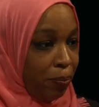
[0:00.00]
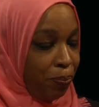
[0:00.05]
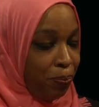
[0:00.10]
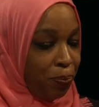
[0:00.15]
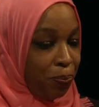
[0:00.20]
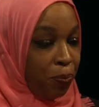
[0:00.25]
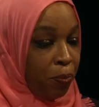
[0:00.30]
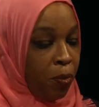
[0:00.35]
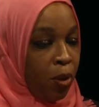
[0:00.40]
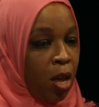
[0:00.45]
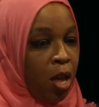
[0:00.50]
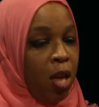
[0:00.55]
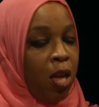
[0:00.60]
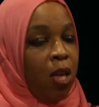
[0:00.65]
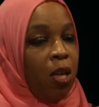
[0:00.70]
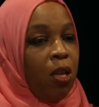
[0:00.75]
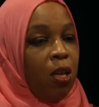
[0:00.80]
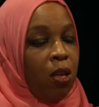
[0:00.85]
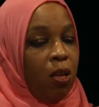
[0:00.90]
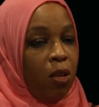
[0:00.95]
Mm-hmm
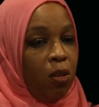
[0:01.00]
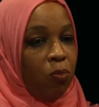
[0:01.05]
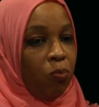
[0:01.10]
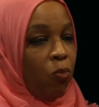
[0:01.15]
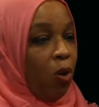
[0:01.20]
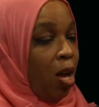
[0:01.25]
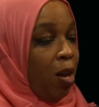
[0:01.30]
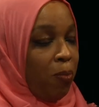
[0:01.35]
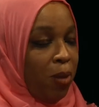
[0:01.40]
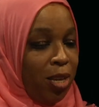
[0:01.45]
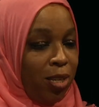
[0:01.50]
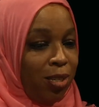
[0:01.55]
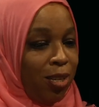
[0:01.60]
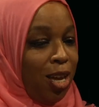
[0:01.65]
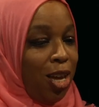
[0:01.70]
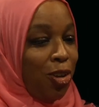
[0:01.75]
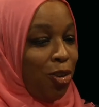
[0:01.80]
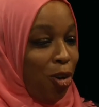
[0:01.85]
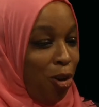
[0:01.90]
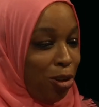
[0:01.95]
why am I
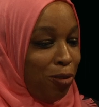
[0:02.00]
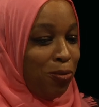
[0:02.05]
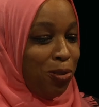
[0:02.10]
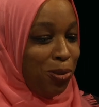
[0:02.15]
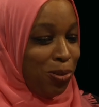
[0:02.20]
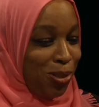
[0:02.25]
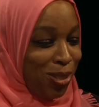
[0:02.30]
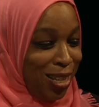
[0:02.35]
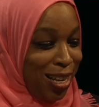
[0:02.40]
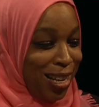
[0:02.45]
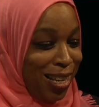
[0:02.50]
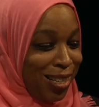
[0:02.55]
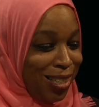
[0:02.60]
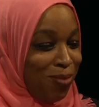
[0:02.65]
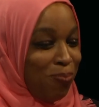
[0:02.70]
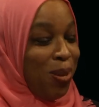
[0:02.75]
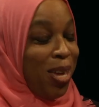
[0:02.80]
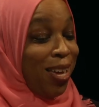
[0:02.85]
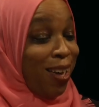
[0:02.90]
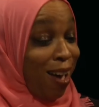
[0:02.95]
saying all of those things?
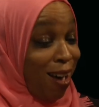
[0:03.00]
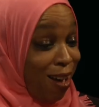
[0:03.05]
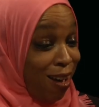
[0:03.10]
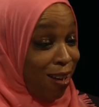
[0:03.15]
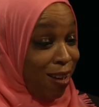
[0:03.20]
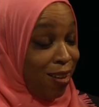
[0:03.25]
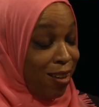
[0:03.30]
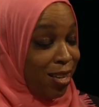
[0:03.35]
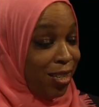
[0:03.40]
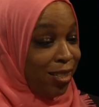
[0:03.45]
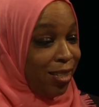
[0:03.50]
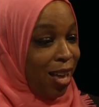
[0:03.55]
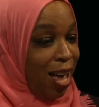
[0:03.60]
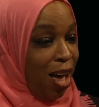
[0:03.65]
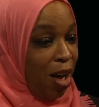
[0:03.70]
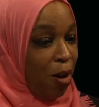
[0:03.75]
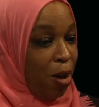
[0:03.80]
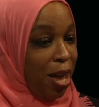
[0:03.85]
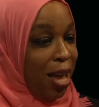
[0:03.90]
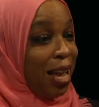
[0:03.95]
Because
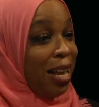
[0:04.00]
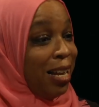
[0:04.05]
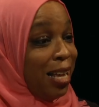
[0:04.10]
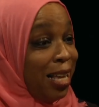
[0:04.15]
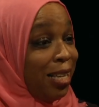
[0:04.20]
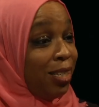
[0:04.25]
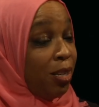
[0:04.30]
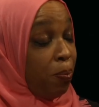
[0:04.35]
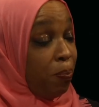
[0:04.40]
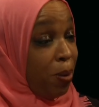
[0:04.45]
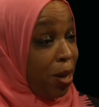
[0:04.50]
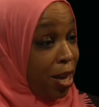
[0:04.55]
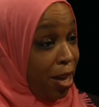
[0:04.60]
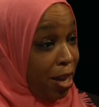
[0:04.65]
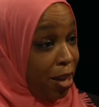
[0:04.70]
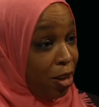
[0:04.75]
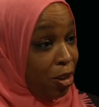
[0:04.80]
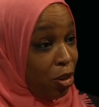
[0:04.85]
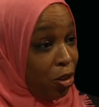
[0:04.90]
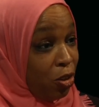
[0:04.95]
uh, in his
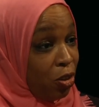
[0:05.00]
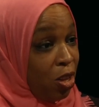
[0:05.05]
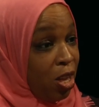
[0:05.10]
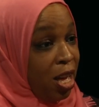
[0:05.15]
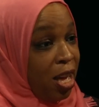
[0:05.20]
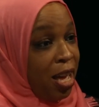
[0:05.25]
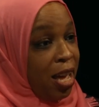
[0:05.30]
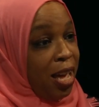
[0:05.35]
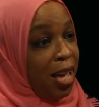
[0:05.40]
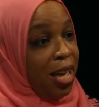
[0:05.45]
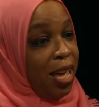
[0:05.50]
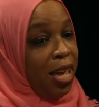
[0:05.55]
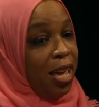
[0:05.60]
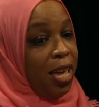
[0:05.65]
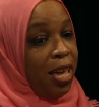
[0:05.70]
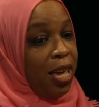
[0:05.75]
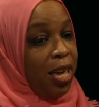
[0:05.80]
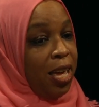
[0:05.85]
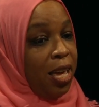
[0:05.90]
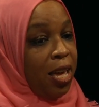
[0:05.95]
appeal, yeah.
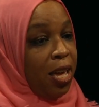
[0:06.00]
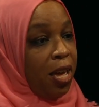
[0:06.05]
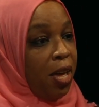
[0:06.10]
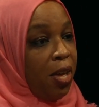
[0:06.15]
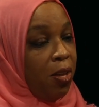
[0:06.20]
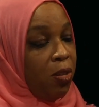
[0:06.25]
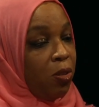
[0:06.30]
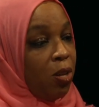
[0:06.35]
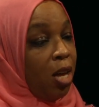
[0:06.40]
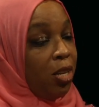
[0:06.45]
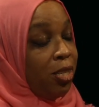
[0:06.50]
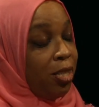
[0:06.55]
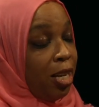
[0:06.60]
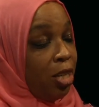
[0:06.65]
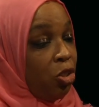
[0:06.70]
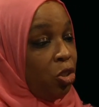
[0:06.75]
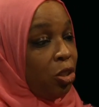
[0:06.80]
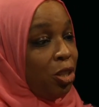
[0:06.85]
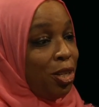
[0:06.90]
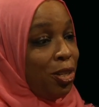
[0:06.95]
he
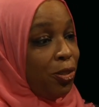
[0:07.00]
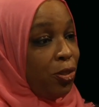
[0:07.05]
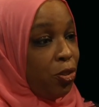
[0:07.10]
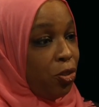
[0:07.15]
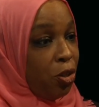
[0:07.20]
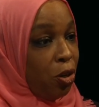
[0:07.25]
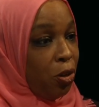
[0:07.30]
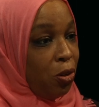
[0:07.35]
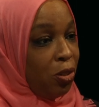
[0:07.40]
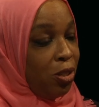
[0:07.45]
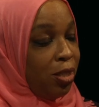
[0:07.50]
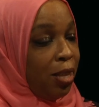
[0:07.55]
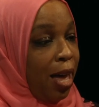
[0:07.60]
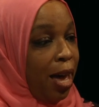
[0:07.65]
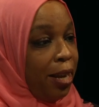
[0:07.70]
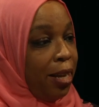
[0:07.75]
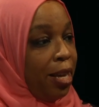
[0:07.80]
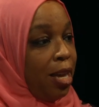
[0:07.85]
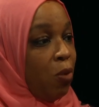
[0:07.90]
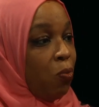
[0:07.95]
essentially asserts
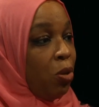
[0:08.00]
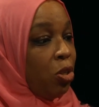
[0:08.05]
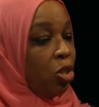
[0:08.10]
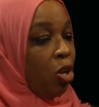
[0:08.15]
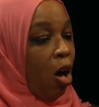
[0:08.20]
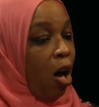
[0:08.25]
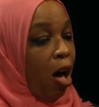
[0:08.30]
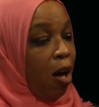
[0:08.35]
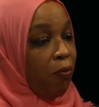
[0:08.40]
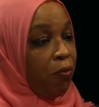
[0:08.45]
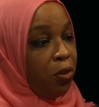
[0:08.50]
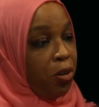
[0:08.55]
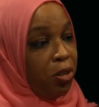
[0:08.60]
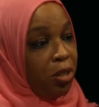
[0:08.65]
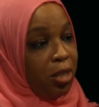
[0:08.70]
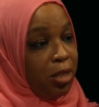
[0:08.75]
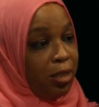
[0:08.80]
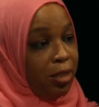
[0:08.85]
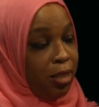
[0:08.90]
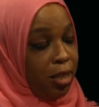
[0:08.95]
that he was offered
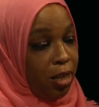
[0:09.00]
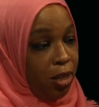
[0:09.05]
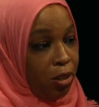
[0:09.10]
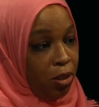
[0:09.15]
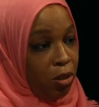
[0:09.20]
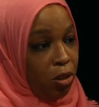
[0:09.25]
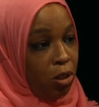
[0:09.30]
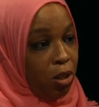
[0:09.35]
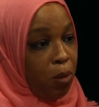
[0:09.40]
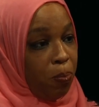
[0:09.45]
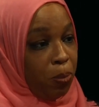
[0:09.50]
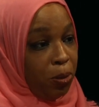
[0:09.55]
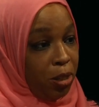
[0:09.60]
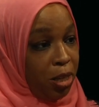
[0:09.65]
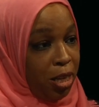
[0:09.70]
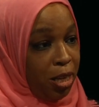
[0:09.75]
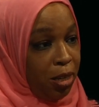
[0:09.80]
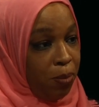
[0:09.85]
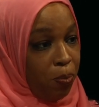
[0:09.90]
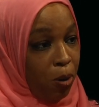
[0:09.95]
a deal, a
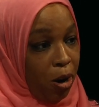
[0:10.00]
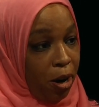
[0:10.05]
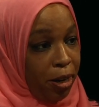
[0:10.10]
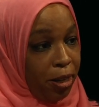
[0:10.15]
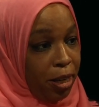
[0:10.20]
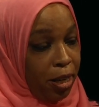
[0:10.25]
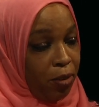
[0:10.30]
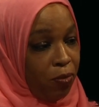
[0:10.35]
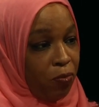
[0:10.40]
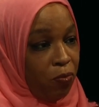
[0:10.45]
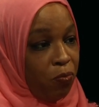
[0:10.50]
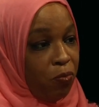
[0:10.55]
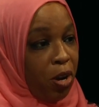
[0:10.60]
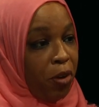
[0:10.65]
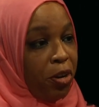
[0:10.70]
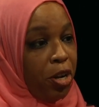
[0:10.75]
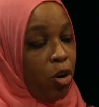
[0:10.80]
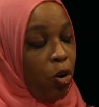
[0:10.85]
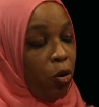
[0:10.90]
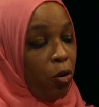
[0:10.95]
plea bargain,
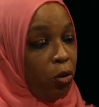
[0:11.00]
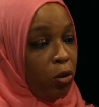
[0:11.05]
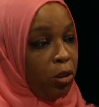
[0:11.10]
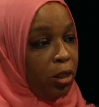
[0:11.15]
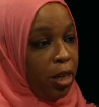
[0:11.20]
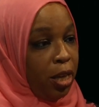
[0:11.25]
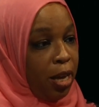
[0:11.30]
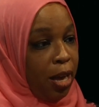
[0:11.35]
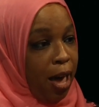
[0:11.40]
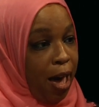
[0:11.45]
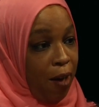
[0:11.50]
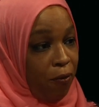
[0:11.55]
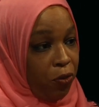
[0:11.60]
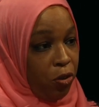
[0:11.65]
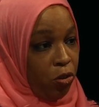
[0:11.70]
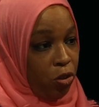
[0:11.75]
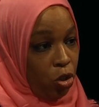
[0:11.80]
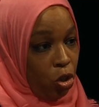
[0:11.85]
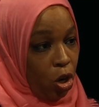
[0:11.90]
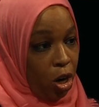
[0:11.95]
very early after
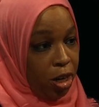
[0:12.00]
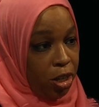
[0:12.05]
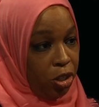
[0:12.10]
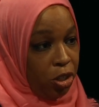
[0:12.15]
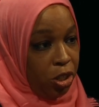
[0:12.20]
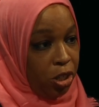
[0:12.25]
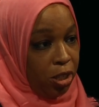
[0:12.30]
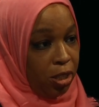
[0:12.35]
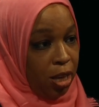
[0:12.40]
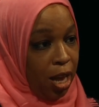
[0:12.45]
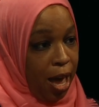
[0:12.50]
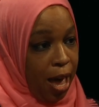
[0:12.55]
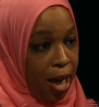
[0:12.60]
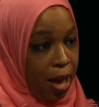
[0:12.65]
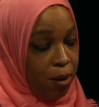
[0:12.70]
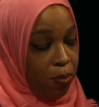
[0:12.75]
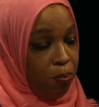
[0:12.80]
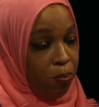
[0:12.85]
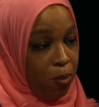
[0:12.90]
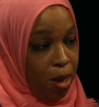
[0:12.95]
the charges
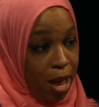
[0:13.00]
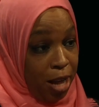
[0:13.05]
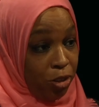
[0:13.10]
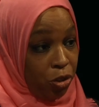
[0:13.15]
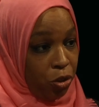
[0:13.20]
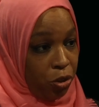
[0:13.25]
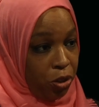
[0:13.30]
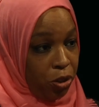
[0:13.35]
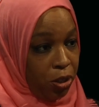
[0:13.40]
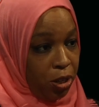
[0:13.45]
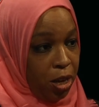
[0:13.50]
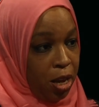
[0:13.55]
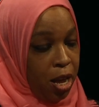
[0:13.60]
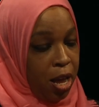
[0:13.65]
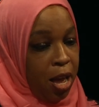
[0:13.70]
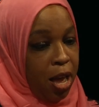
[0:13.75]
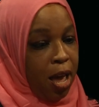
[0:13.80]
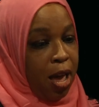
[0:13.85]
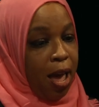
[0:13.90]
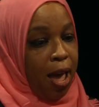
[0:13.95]
had entered. Mm
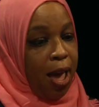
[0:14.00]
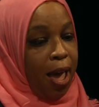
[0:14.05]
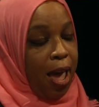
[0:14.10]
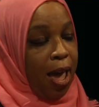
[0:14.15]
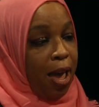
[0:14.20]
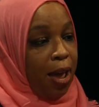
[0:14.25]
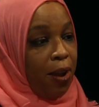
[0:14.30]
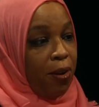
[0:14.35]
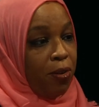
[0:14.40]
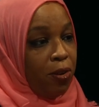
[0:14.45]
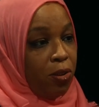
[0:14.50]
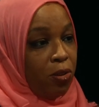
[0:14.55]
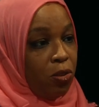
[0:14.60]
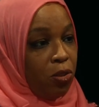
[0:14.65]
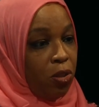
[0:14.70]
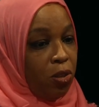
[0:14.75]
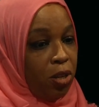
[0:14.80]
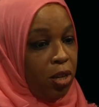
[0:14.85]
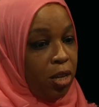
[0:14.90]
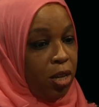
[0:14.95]
-hmm. And
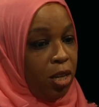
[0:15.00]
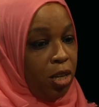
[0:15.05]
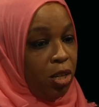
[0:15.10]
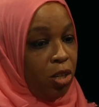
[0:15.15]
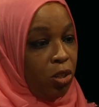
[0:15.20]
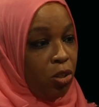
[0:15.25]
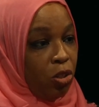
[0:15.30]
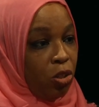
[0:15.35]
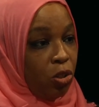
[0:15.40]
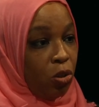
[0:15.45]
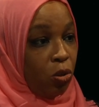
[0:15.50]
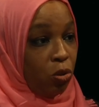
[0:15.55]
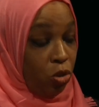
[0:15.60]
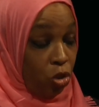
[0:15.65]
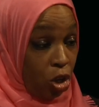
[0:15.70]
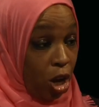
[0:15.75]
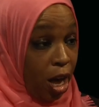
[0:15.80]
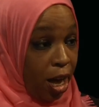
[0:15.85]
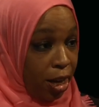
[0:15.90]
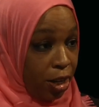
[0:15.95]
the
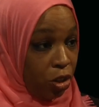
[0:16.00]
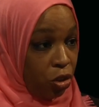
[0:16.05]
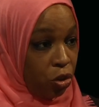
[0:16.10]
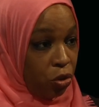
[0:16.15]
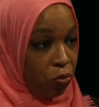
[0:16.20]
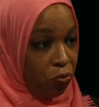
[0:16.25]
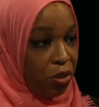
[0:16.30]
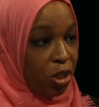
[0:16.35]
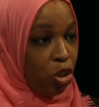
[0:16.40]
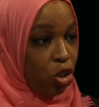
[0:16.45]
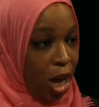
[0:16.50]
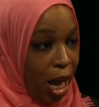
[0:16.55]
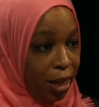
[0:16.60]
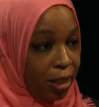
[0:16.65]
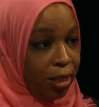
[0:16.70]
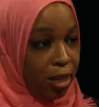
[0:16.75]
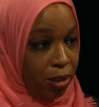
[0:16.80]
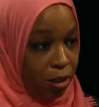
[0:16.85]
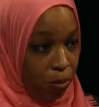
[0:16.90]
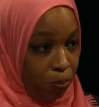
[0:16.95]
judge
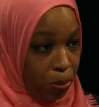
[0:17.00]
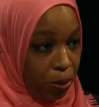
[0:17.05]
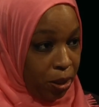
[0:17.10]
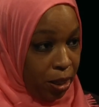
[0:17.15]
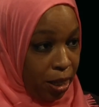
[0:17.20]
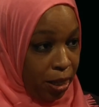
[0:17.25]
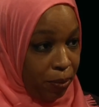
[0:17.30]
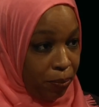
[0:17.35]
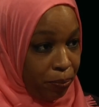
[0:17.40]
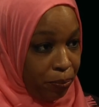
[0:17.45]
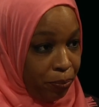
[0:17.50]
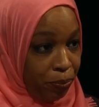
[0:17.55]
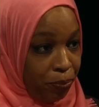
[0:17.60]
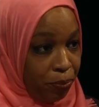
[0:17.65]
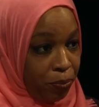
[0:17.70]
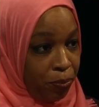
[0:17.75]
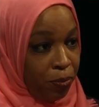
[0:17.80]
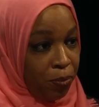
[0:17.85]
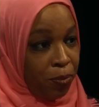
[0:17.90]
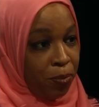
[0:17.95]
rejected the plea.
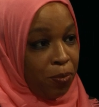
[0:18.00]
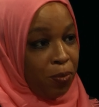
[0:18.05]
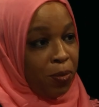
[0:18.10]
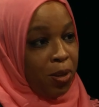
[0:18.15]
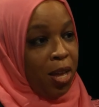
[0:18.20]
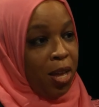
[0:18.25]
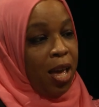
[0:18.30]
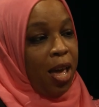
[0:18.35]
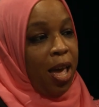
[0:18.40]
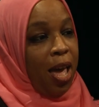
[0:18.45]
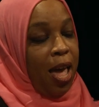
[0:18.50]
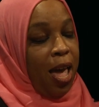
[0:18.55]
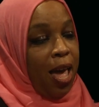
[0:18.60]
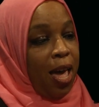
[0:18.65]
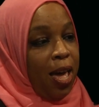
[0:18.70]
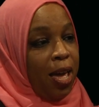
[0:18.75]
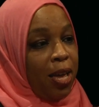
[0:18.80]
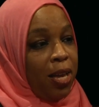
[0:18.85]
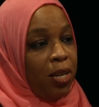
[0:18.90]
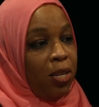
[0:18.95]
I see.
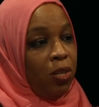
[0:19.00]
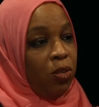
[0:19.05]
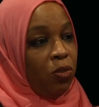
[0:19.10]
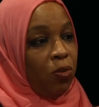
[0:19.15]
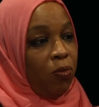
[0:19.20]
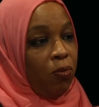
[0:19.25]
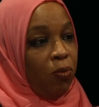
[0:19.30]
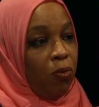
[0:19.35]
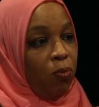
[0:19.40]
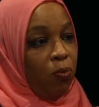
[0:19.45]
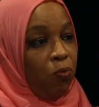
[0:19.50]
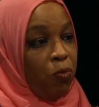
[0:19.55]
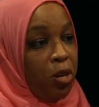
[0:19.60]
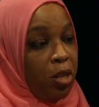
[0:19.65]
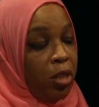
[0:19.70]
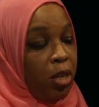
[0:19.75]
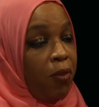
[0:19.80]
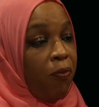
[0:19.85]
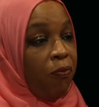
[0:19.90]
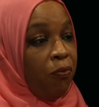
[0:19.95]
And
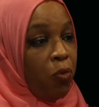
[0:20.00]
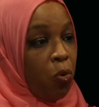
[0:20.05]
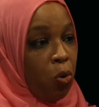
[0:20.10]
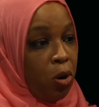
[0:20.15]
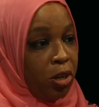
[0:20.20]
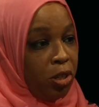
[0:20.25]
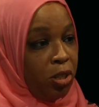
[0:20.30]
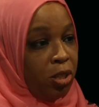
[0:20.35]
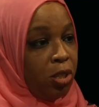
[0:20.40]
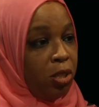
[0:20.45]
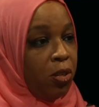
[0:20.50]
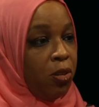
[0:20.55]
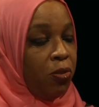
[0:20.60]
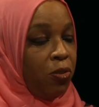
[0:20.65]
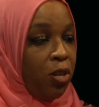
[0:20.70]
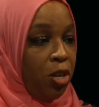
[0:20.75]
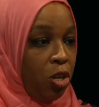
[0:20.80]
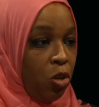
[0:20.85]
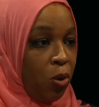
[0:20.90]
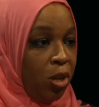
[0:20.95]
really forced
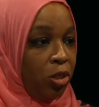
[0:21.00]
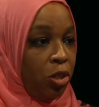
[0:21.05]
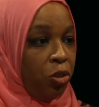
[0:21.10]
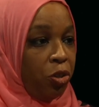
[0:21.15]
the U.S.